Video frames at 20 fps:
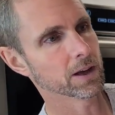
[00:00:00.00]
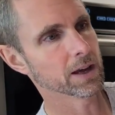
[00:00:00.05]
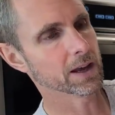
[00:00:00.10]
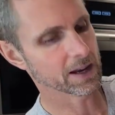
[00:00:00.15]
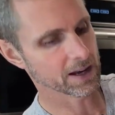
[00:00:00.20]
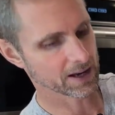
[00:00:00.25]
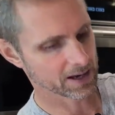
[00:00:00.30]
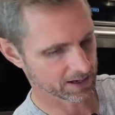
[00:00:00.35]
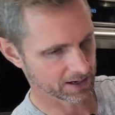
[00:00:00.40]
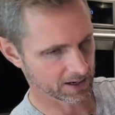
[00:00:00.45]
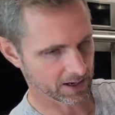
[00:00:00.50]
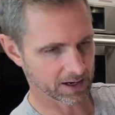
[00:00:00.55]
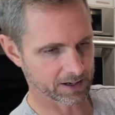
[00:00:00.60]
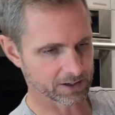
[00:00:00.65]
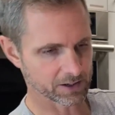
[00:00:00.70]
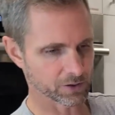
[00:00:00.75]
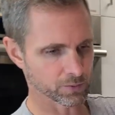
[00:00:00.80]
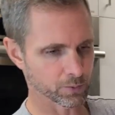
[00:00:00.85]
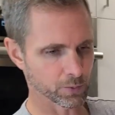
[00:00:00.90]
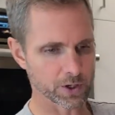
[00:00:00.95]
And
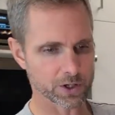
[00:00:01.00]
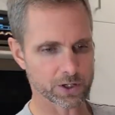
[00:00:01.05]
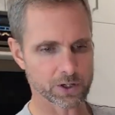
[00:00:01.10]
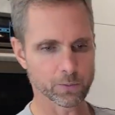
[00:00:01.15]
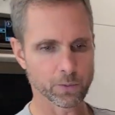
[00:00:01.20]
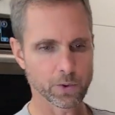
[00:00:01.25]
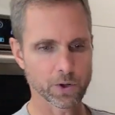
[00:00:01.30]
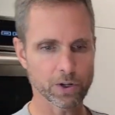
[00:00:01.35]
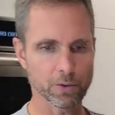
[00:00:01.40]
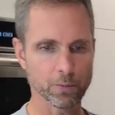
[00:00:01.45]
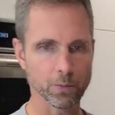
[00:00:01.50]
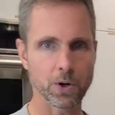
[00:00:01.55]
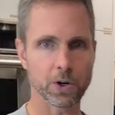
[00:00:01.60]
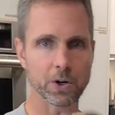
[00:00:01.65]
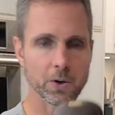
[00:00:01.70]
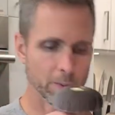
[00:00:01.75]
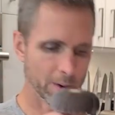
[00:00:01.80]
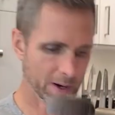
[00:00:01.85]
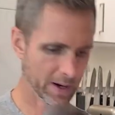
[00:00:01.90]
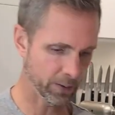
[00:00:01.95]
I just work and work and
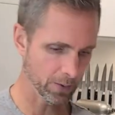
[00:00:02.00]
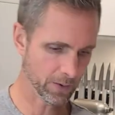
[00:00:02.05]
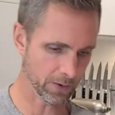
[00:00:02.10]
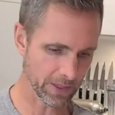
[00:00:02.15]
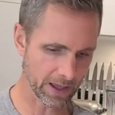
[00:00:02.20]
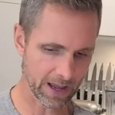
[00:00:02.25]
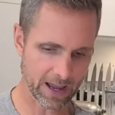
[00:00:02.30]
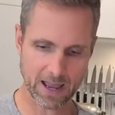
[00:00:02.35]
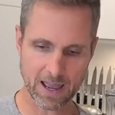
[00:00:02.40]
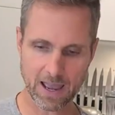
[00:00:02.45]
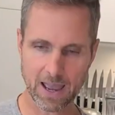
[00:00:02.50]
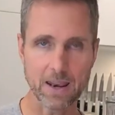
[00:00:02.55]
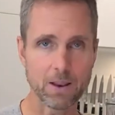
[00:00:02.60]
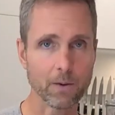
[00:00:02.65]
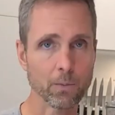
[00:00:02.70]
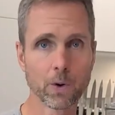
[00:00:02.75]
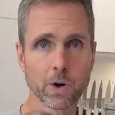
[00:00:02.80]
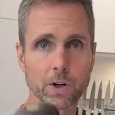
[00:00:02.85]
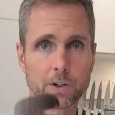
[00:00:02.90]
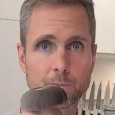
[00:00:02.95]
work away on that, and
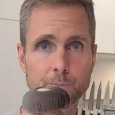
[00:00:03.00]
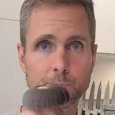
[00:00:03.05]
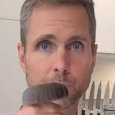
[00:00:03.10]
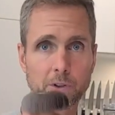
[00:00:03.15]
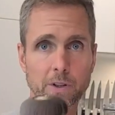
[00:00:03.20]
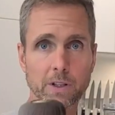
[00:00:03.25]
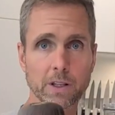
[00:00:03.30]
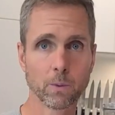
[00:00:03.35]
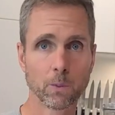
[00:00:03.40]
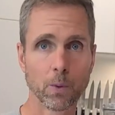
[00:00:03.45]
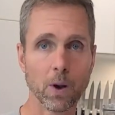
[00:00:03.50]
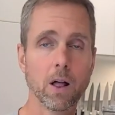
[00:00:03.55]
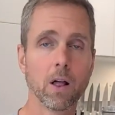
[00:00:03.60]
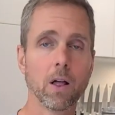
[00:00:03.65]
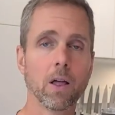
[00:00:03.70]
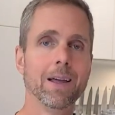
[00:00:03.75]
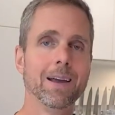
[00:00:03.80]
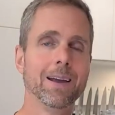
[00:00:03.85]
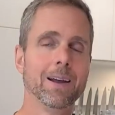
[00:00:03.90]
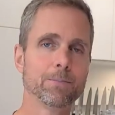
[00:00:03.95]
it works brilliantly
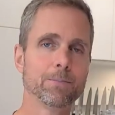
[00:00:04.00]
well.